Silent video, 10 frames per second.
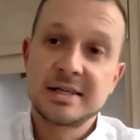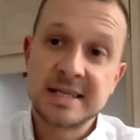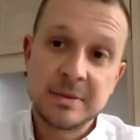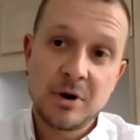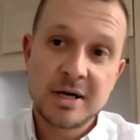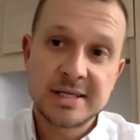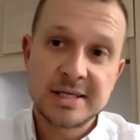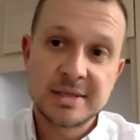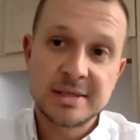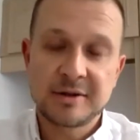CMIs
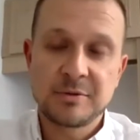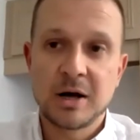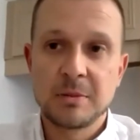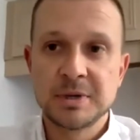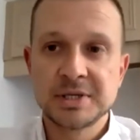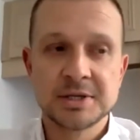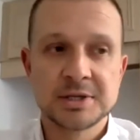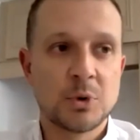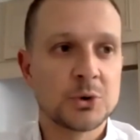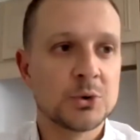are backed by a
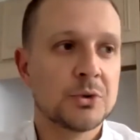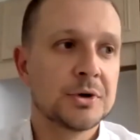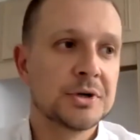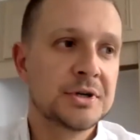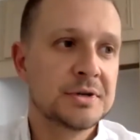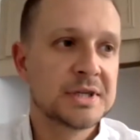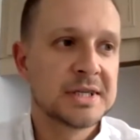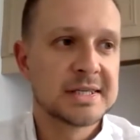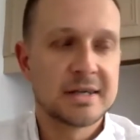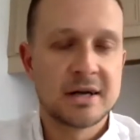business model that
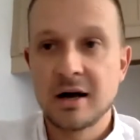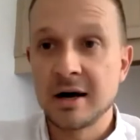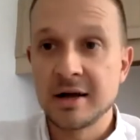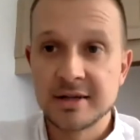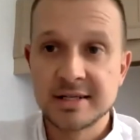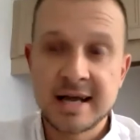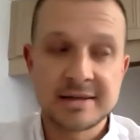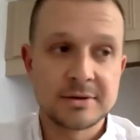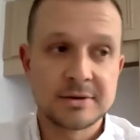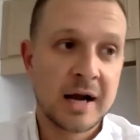uses either
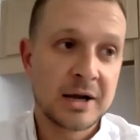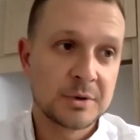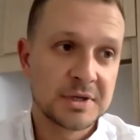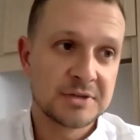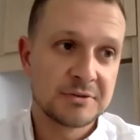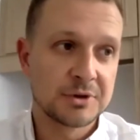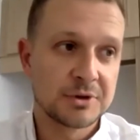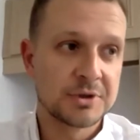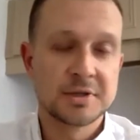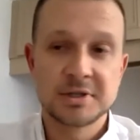debt or equity
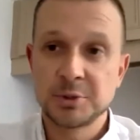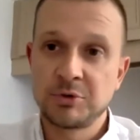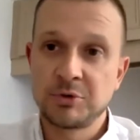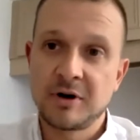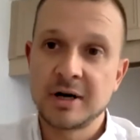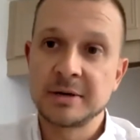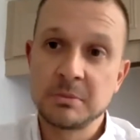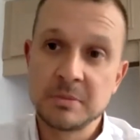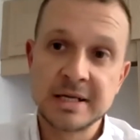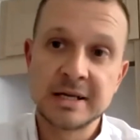structures to provide a
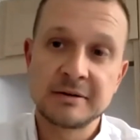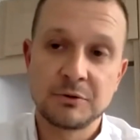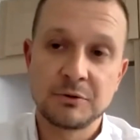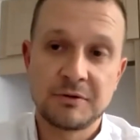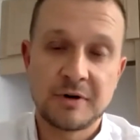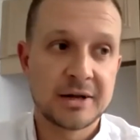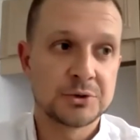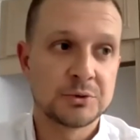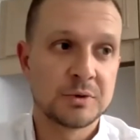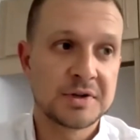meaningful
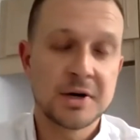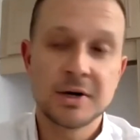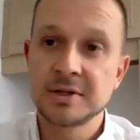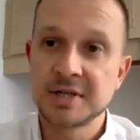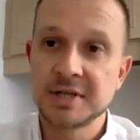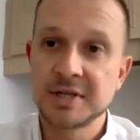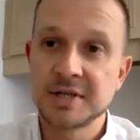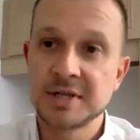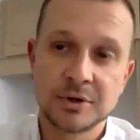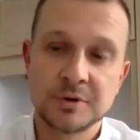financial return to
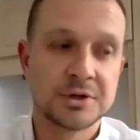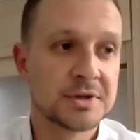anyone who